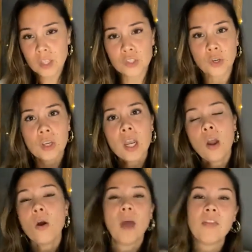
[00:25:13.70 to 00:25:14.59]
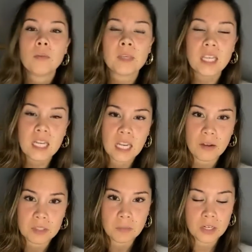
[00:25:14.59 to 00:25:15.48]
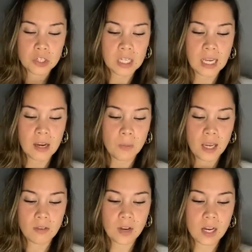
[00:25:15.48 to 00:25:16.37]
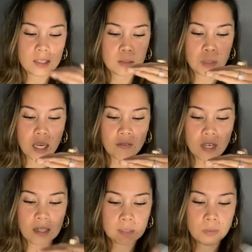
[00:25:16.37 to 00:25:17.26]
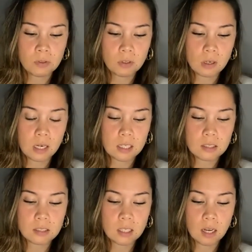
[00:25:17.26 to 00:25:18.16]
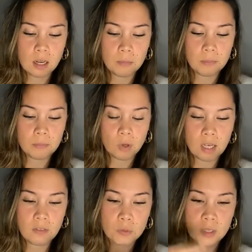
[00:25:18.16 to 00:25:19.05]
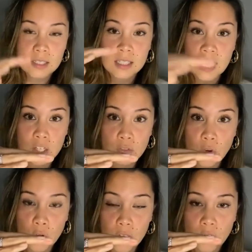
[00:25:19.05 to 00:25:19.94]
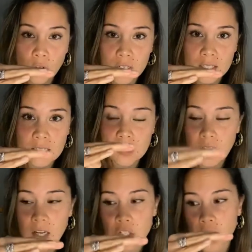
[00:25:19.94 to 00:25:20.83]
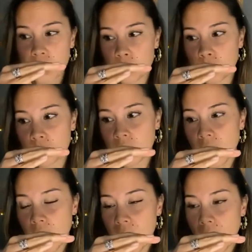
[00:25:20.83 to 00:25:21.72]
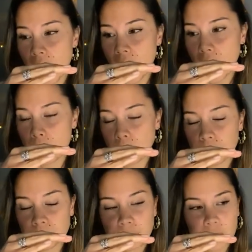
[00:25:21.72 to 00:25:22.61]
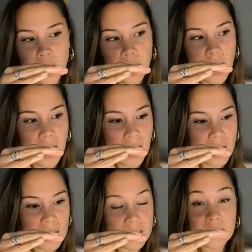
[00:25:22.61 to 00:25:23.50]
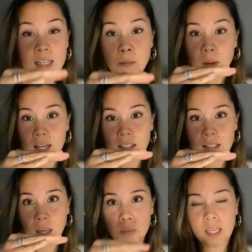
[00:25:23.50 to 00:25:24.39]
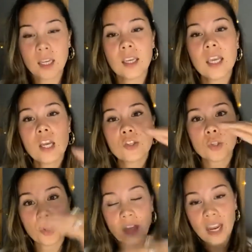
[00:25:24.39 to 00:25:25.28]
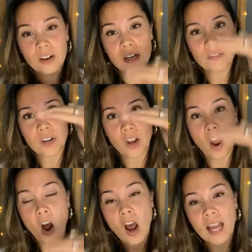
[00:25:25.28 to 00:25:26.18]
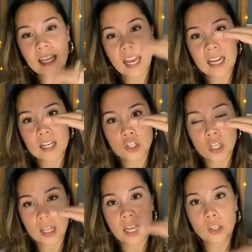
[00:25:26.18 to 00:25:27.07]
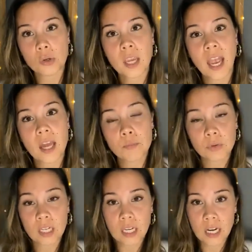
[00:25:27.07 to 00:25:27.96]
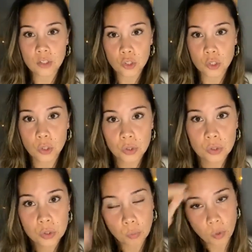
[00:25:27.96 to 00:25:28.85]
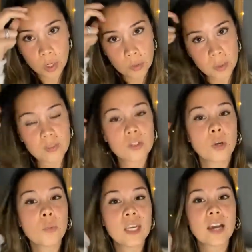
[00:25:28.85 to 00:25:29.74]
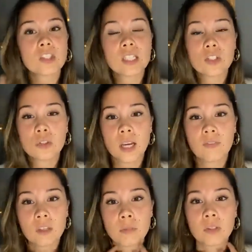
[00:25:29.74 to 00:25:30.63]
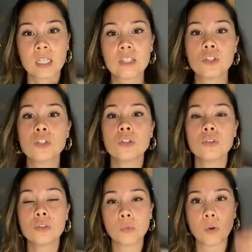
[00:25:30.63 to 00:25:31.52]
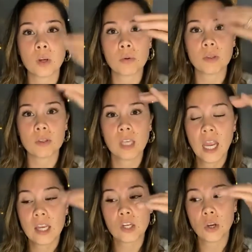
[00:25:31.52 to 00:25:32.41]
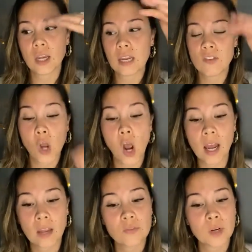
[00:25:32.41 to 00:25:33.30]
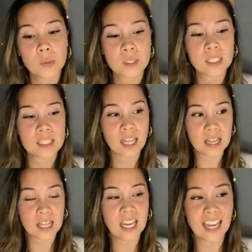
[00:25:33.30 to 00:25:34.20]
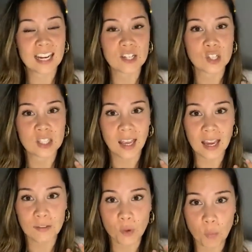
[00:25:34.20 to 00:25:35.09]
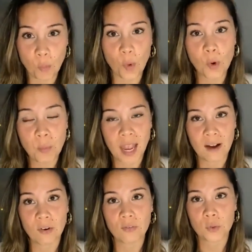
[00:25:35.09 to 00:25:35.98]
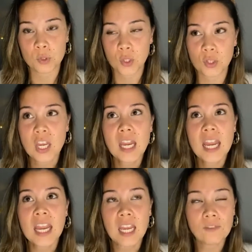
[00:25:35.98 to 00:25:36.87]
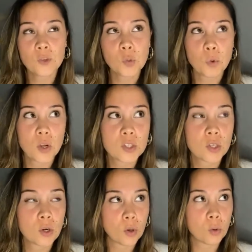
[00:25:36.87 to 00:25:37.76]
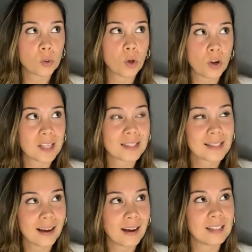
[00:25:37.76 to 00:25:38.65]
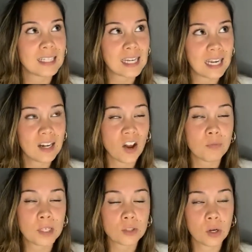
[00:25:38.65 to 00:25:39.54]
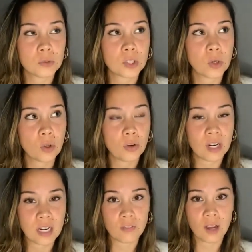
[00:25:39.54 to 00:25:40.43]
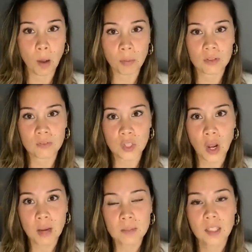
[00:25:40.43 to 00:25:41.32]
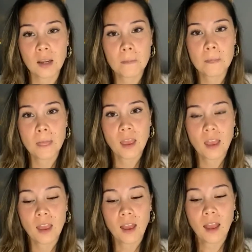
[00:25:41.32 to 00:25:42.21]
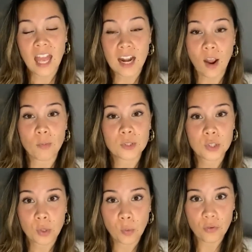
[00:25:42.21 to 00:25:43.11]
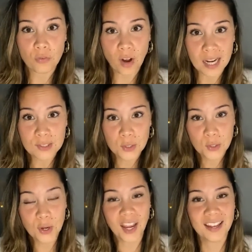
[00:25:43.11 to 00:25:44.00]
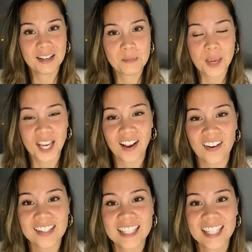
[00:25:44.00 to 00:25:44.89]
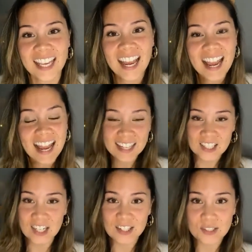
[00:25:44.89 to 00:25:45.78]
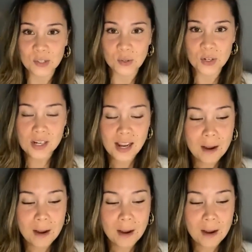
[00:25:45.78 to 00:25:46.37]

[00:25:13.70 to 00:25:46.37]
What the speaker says: So at the beginning, I was mentioning how we have our spirit guides and loved ones. Then you've got your goddesses, archangels, and ascended masters up here. So they are even higher energy that you can bring in and choose to work with. So we actually do have the ability to choose to work with, even higher frequencies, and their energies are even more powerful. So if you were to call Goddess Kali in, I've been told to call her in a couple of times, and I was too afraid to because she is good,